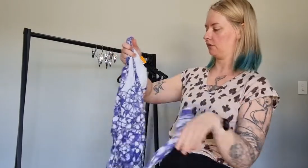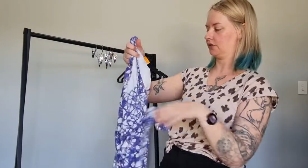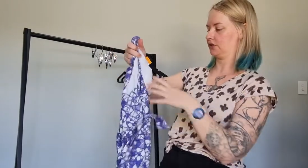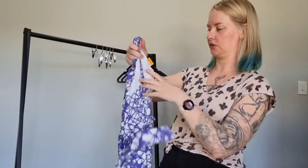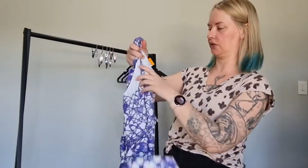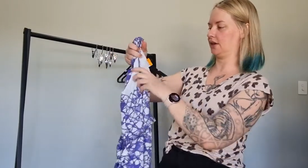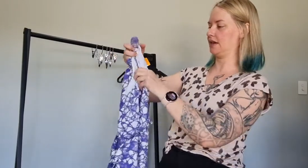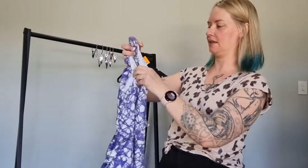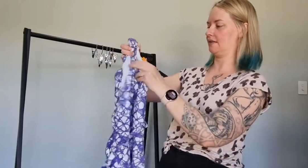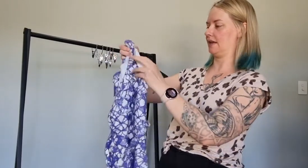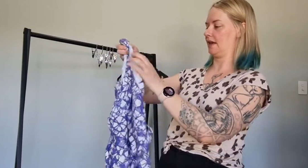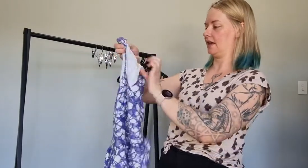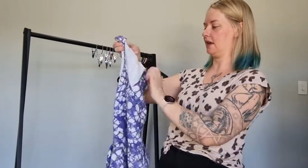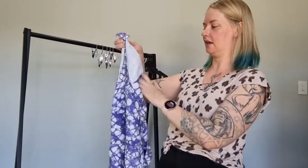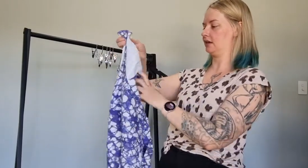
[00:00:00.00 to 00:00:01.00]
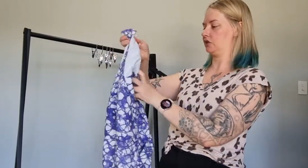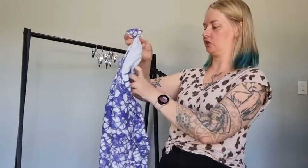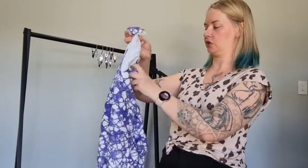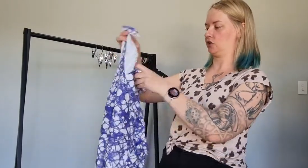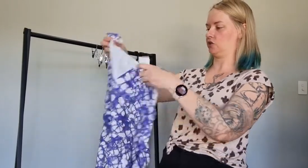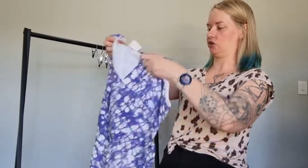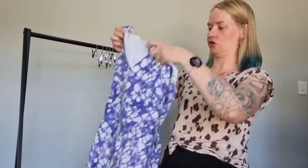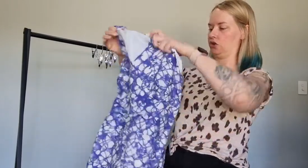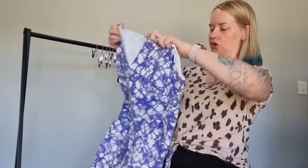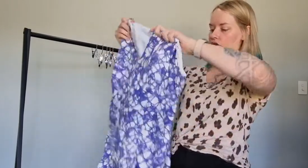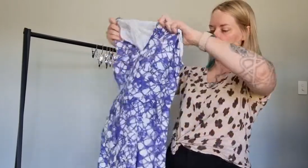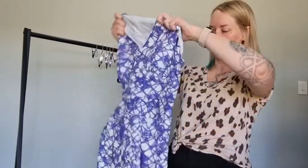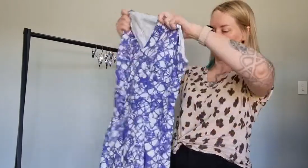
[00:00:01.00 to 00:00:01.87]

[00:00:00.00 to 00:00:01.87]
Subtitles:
sorry, there, and show you